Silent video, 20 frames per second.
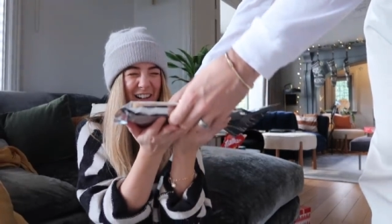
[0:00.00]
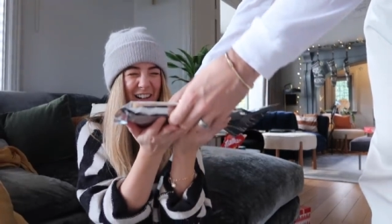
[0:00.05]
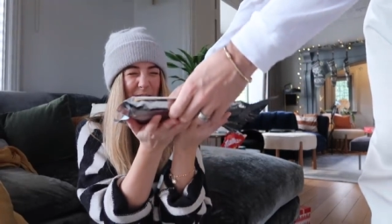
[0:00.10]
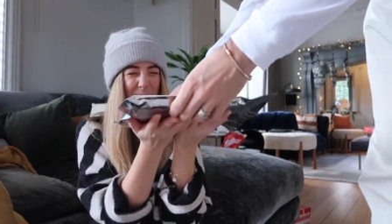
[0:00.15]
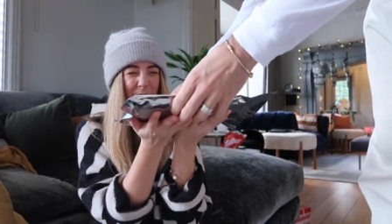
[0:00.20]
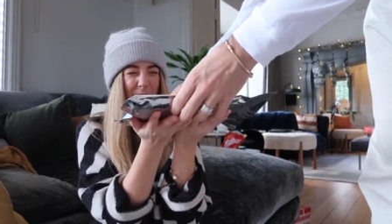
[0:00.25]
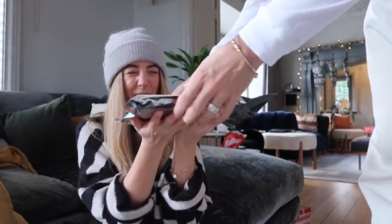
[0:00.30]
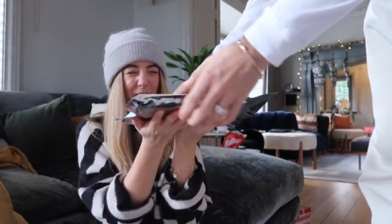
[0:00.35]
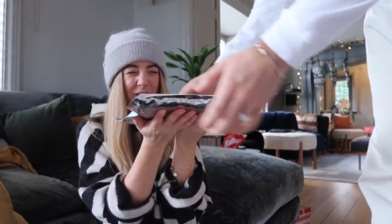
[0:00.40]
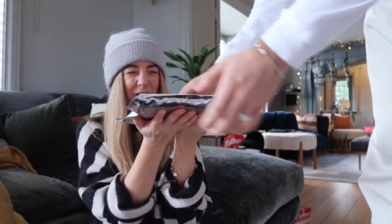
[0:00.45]
Oh
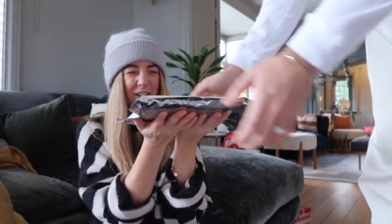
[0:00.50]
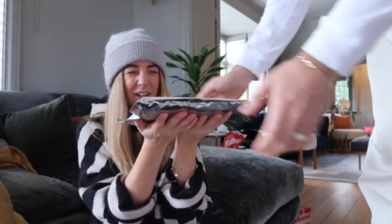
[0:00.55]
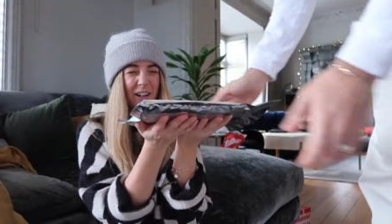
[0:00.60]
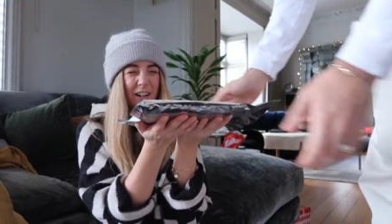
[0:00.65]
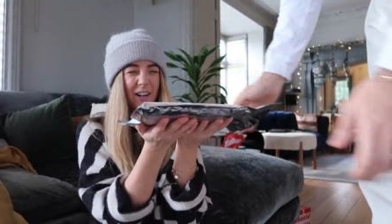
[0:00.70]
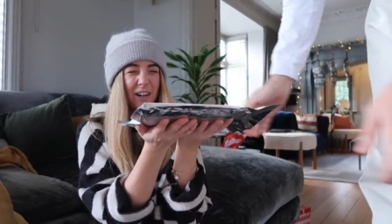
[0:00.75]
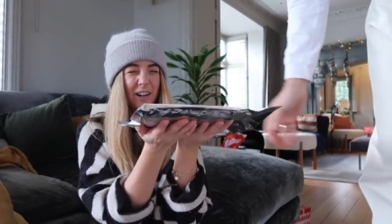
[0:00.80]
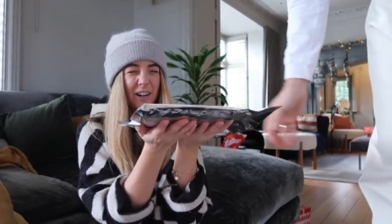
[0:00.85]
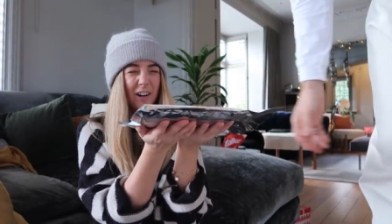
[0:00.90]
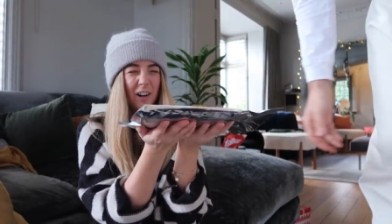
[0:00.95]
my God.
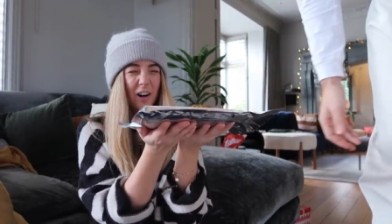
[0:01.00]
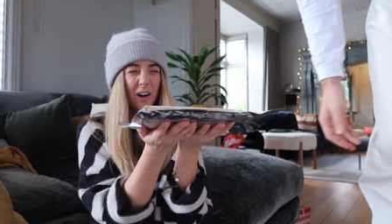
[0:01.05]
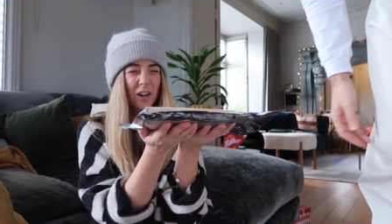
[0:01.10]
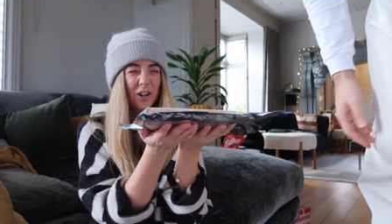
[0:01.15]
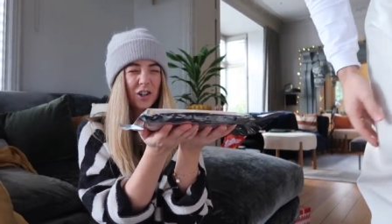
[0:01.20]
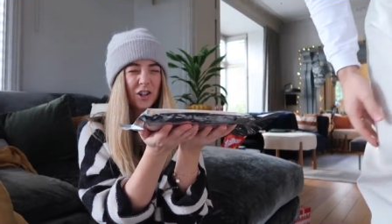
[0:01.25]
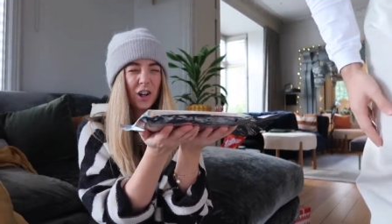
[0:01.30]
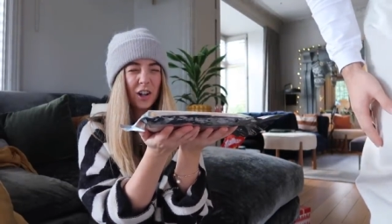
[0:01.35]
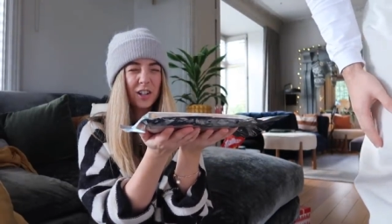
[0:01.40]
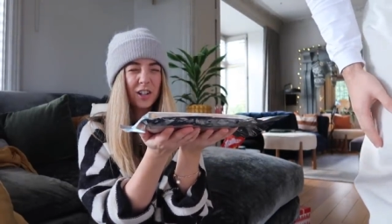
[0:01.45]

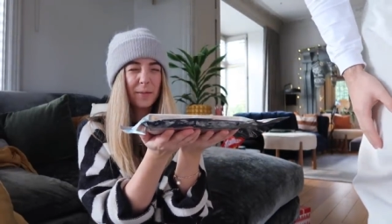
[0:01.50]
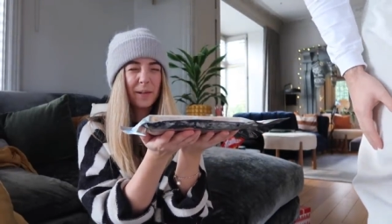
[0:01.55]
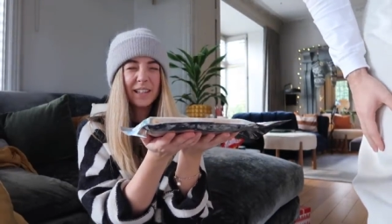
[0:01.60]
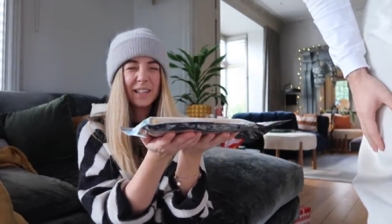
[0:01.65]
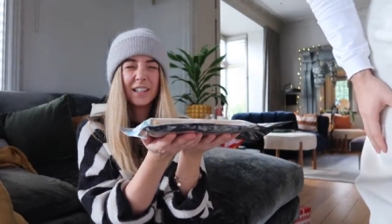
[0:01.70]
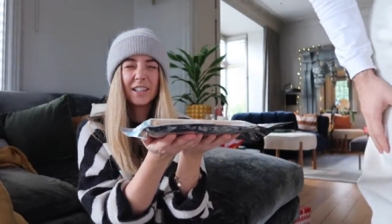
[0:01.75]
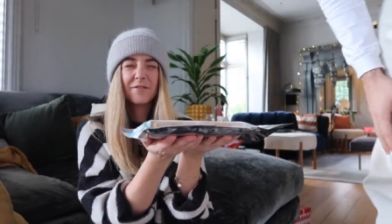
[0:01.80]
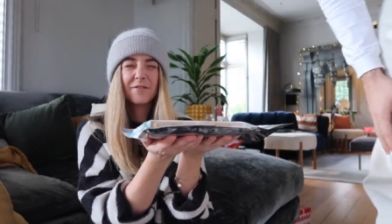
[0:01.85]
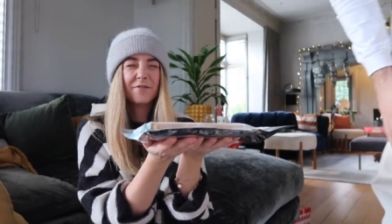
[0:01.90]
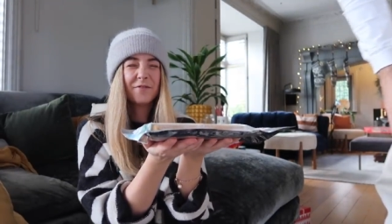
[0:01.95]
Shut up, is
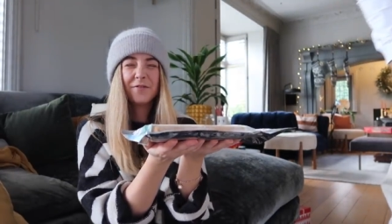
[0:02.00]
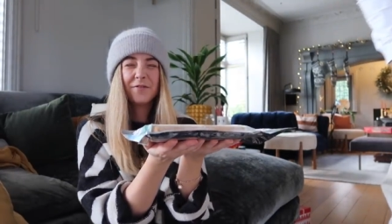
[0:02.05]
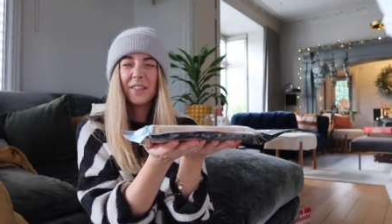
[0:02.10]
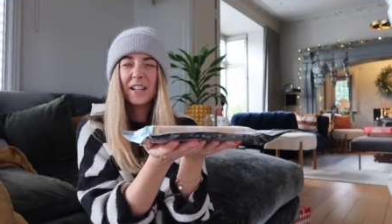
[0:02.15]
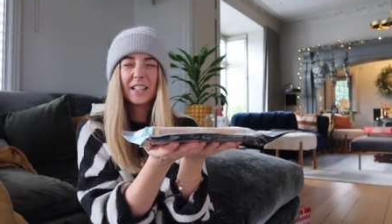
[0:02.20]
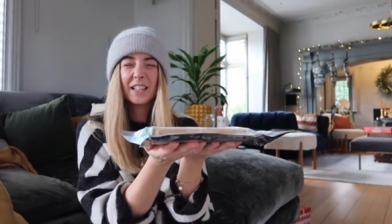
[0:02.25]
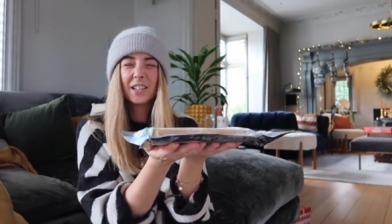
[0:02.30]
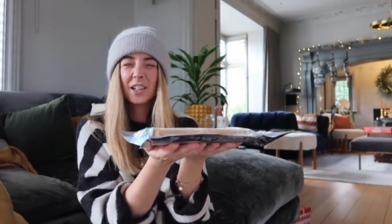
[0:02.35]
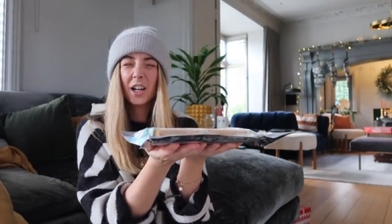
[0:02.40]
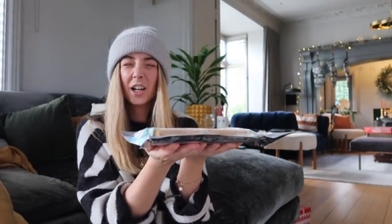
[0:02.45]
it?
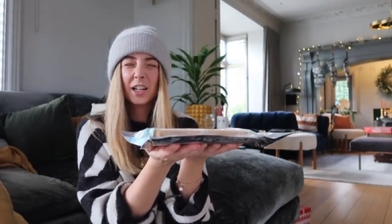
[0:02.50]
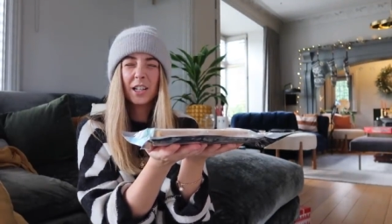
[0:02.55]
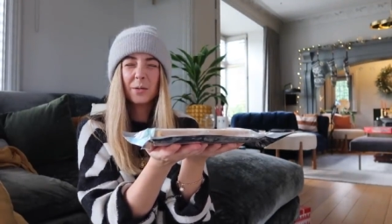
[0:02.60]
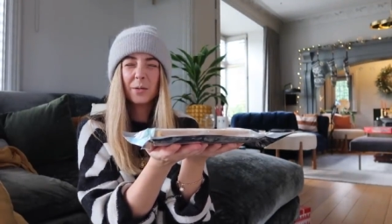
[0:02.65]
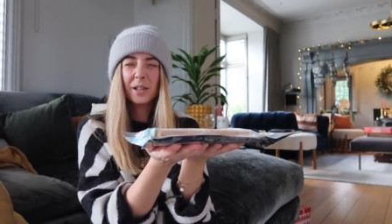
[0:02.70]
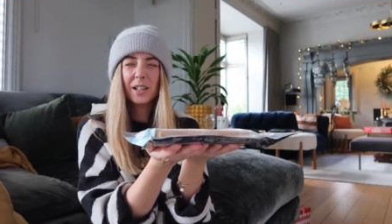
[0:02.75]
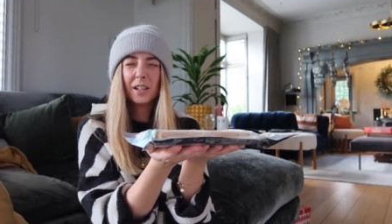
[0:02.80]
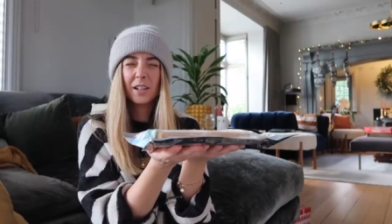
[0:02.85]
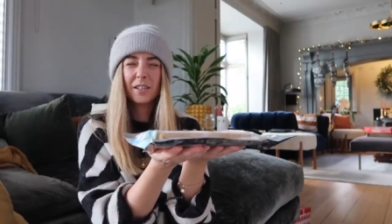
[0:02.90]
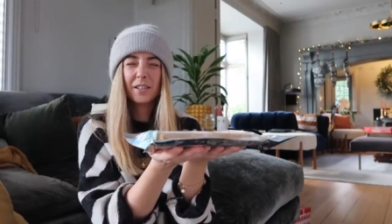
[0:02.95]
Is it turkey
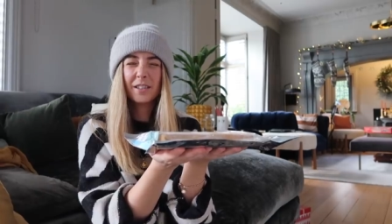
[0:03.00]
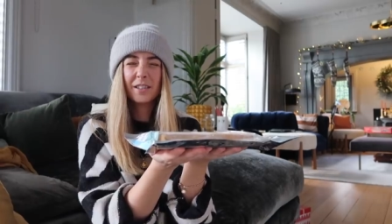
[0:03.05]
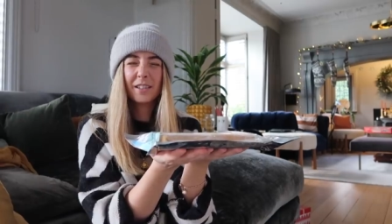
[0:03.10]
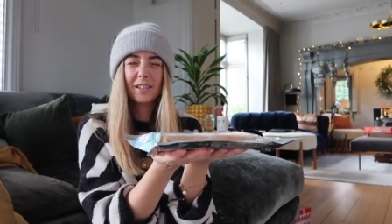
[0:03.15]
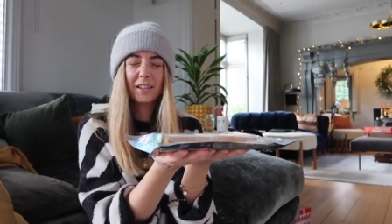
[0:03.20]
twizzlers?